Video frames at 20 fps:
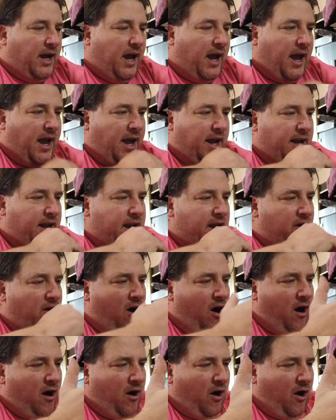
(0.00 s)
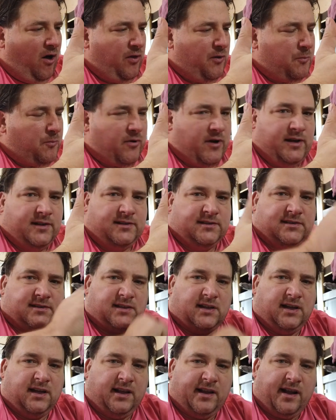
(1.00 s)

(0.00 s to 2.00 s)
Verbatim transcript: And here are all the prints